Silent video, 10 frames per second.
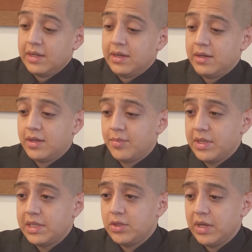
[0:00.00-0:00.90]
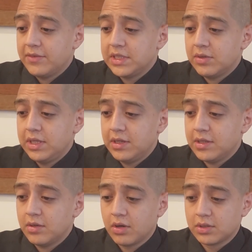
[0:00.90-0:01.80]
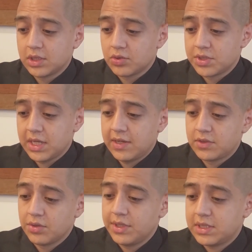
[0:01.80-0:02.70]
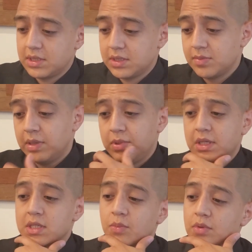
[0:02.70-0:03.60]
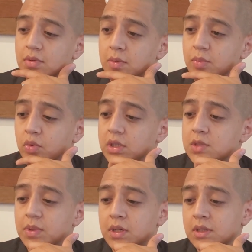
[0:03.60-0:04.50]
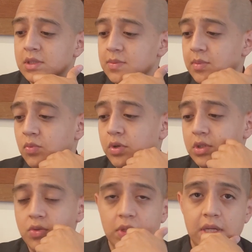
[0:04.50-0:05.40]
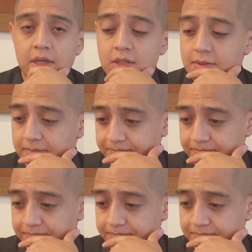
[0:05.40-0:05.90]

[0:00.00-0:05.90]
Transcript: And then you have down here architectural staff. So this is maybe someone a little bit more experienced, maybe 1 to 2 years.